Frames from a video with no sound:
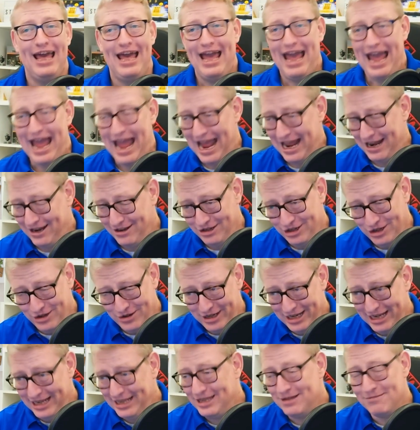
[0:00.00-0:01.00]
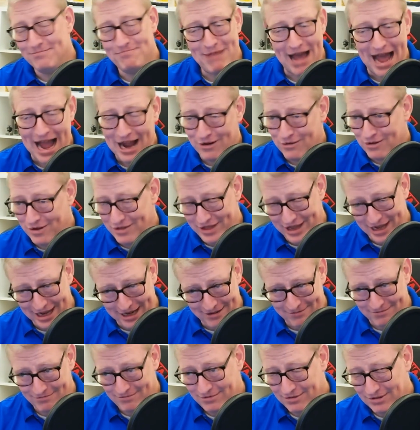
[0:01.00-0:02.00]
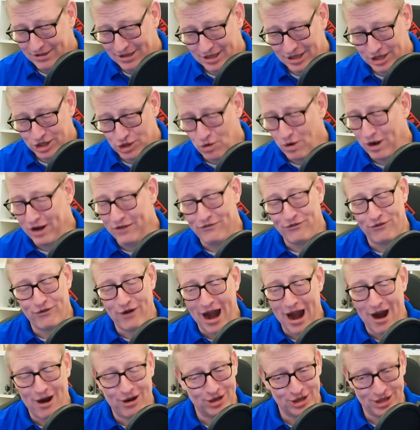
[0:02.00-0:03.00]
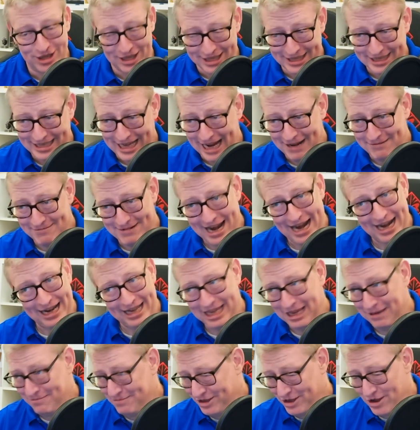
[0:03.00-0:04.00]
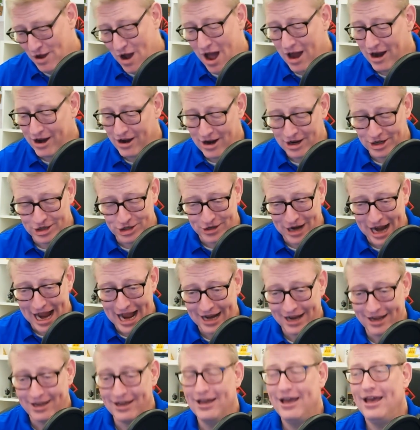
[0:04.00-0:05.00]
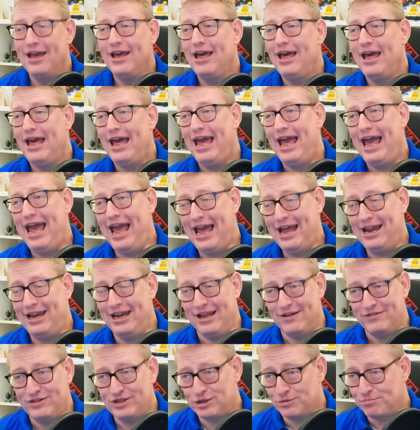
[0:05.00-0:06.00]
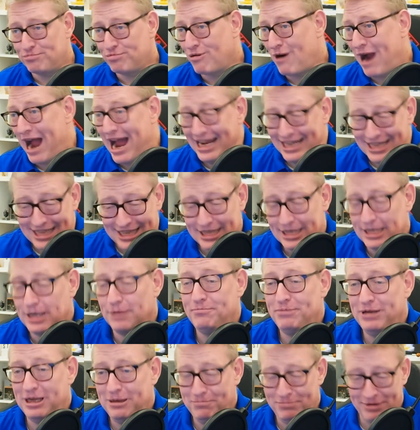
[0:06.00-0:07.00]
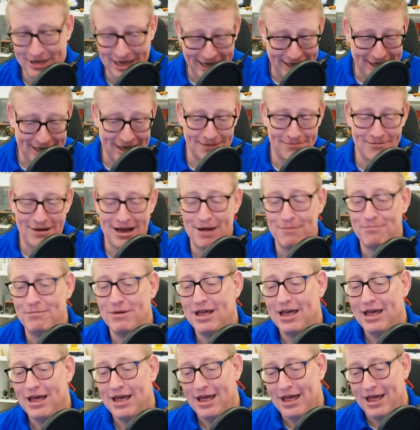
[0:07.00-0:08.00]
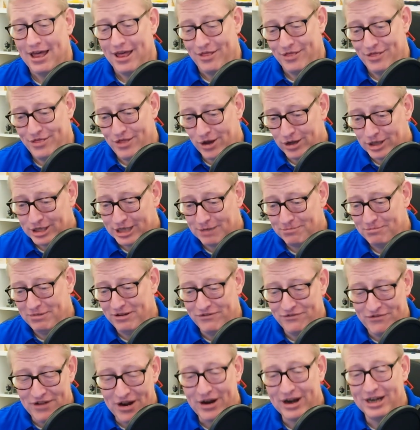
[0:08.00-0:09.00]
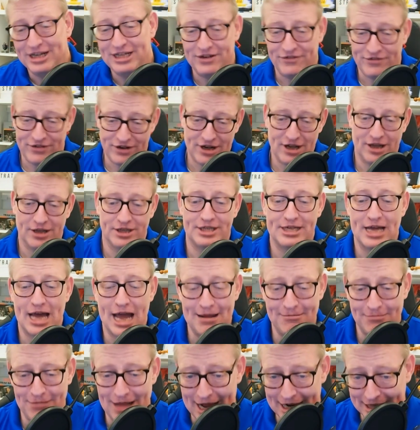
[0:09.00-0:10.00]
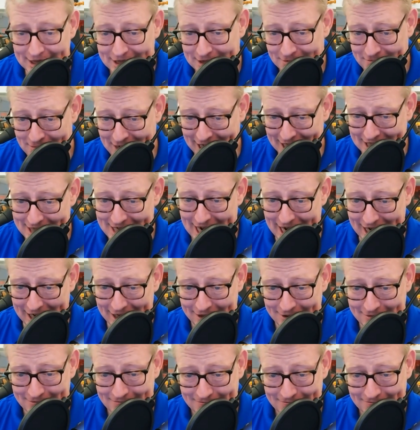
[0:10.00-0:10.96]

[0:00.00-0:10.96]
and you need them back within 24 hours of the same day to keep the audit on track. And if surprises in the PPA come up, those can be very difficult timelines to maintain.